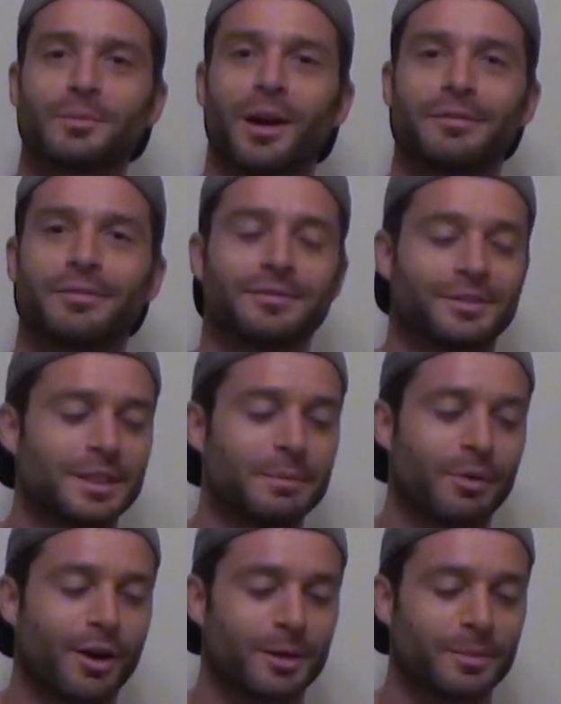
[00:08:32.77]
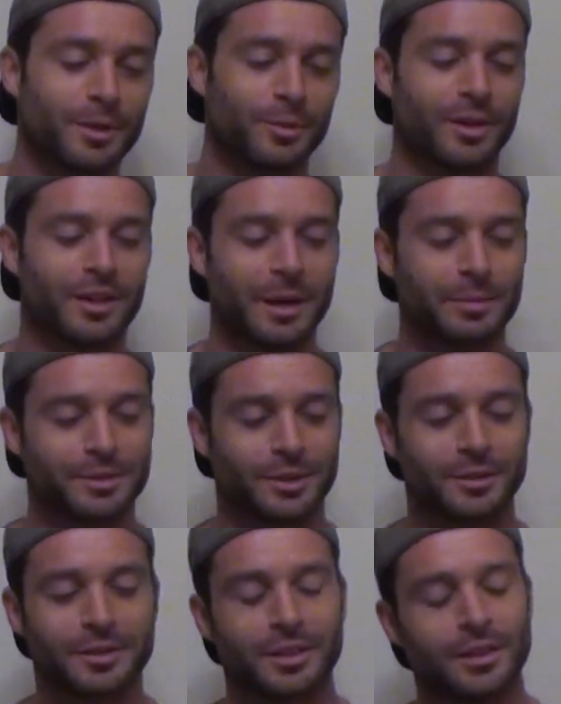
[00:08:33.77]
You might see part of me in one of the
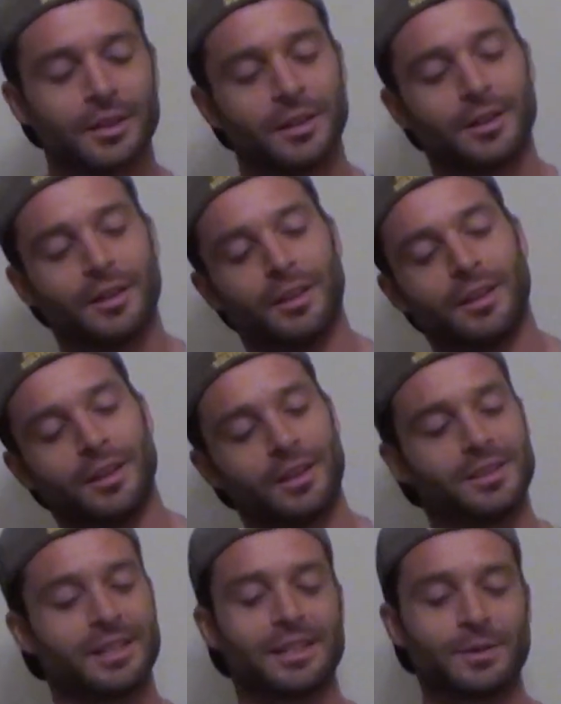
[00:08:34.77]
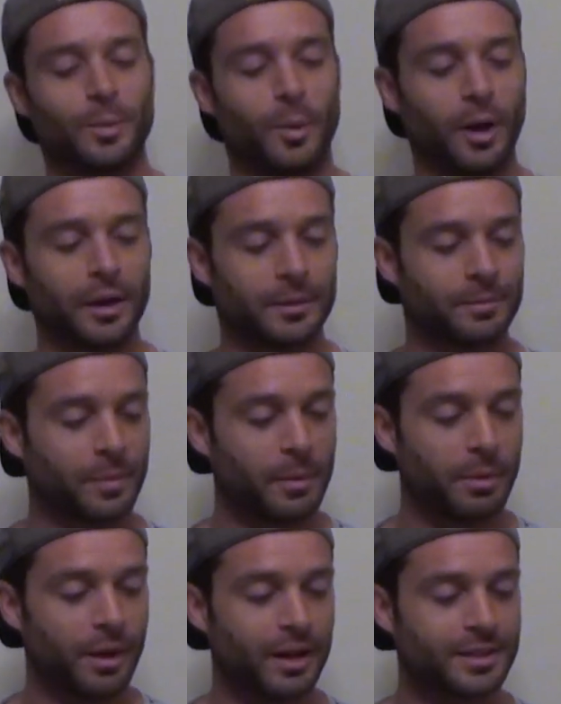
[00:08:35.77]
episodes, season 1.
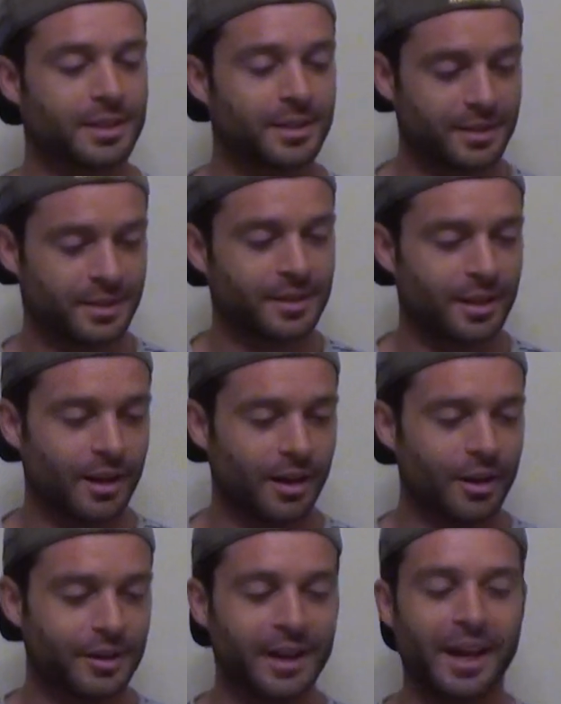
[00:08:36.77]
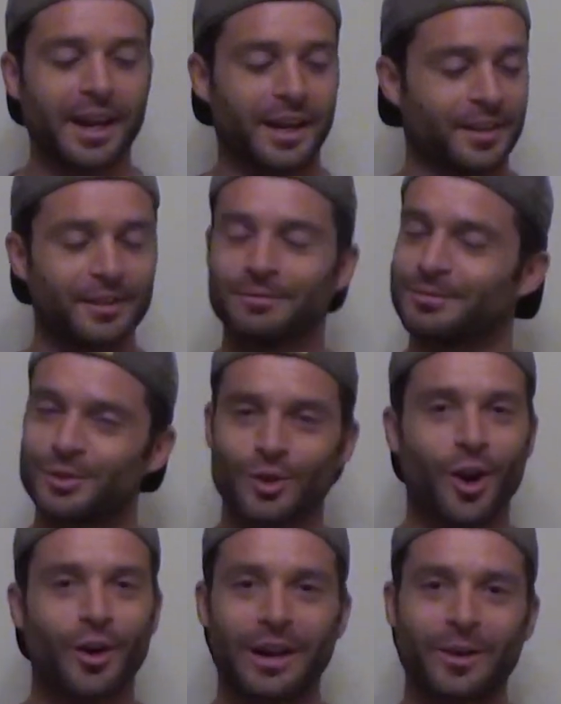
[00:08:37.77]
But okay,
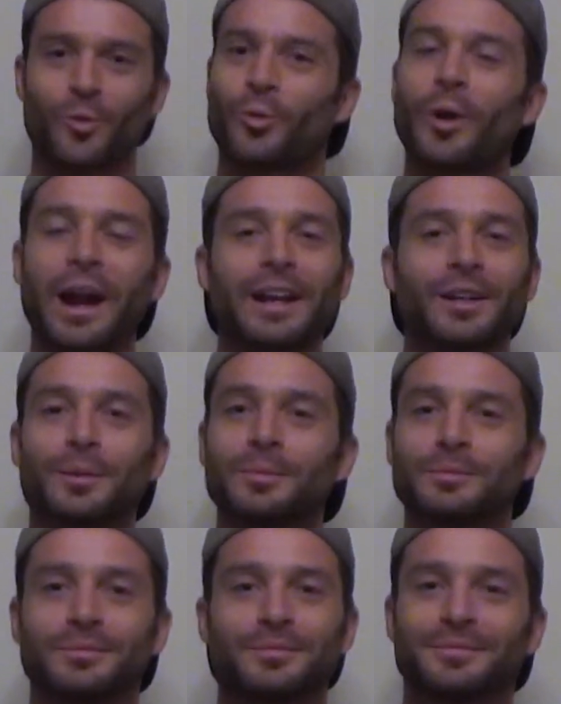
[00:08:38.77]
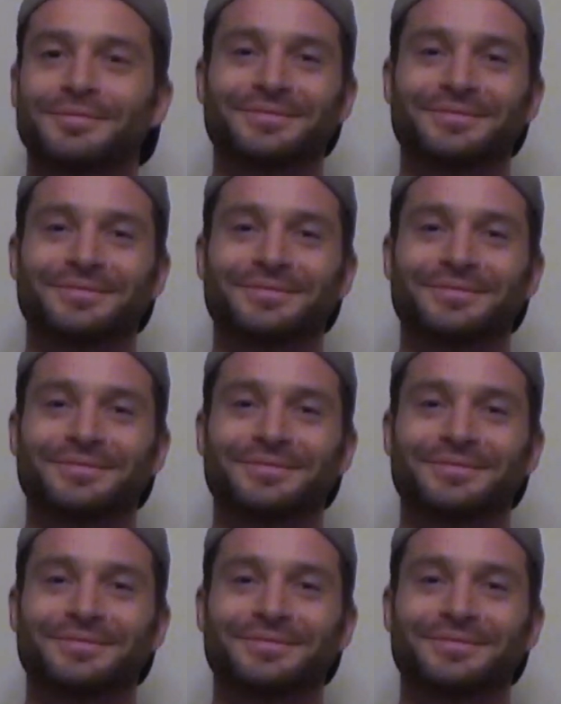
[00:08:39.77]
sorry, random.